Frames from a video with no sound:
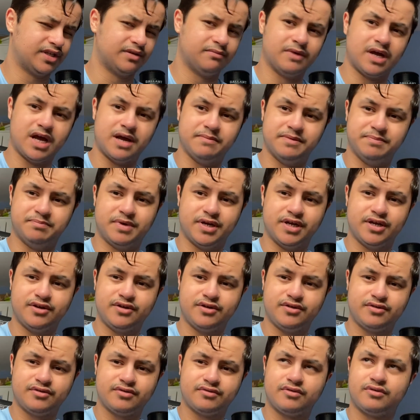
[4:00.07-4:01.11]
in Mohamed
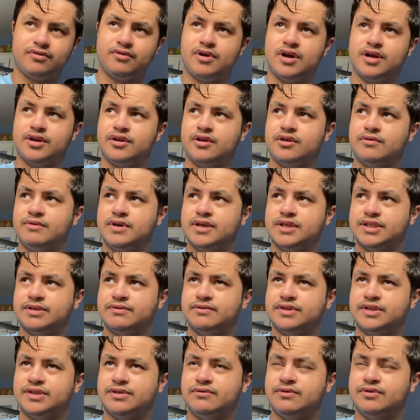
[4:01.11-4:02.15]
Bayo. I don't know whether we're
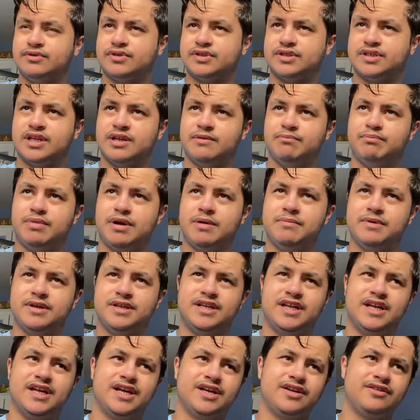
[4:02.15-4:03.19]
still interested in Bamba
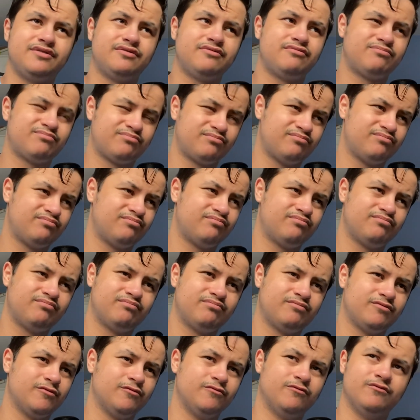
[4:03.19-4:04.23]
Dieng.
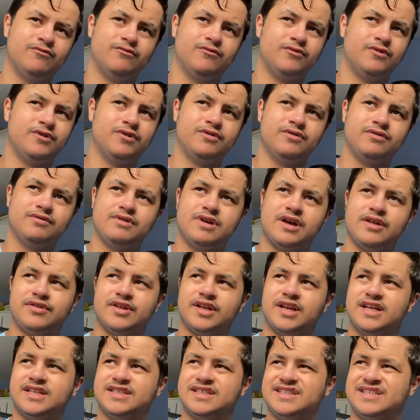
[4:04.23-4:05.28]
I
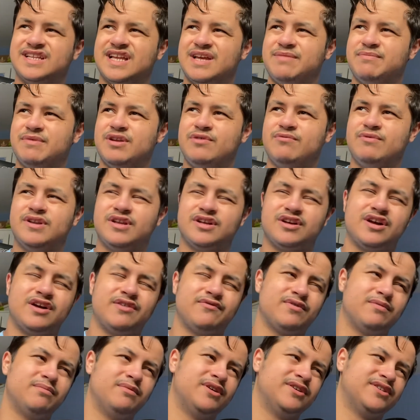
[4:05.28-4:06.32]
think that's his name anyway, the guy
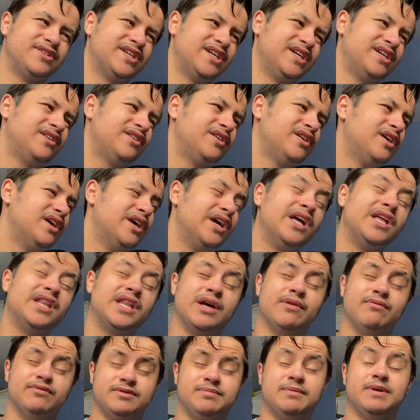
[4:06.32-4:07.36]
from Marseille
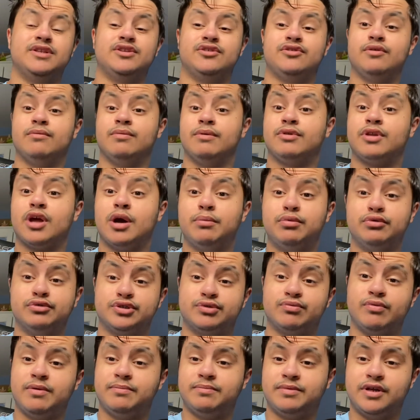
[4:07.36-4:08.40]
that was meant to do a double
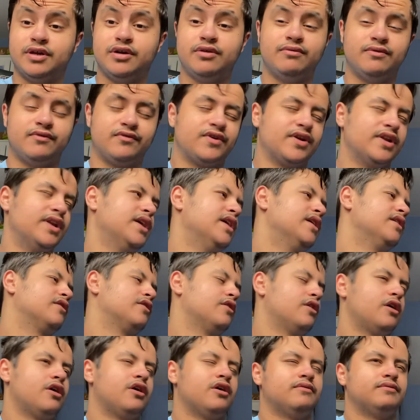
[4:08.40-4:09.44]
swap deal with Coletta
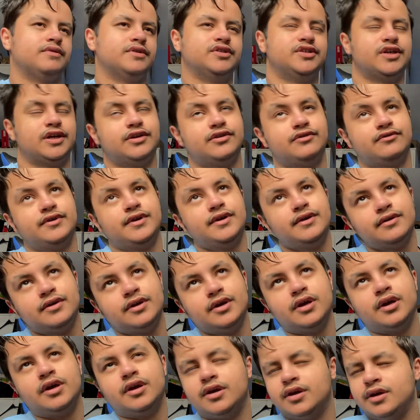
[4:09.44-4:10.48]
Carr in January.
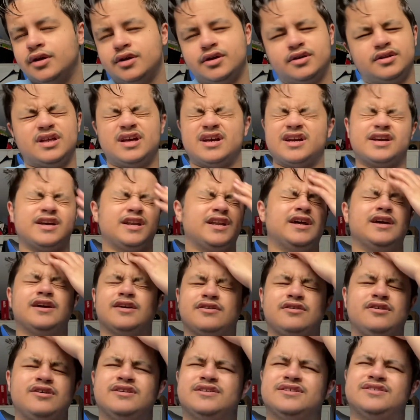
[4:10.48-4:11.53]
That Coletta
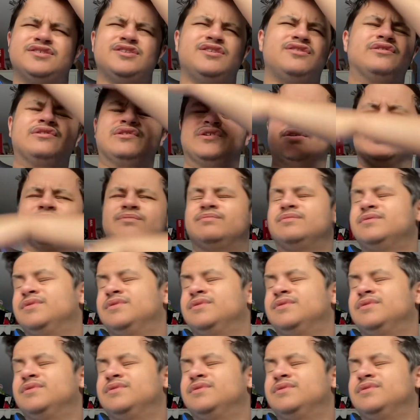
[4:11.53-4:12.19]
Carr saga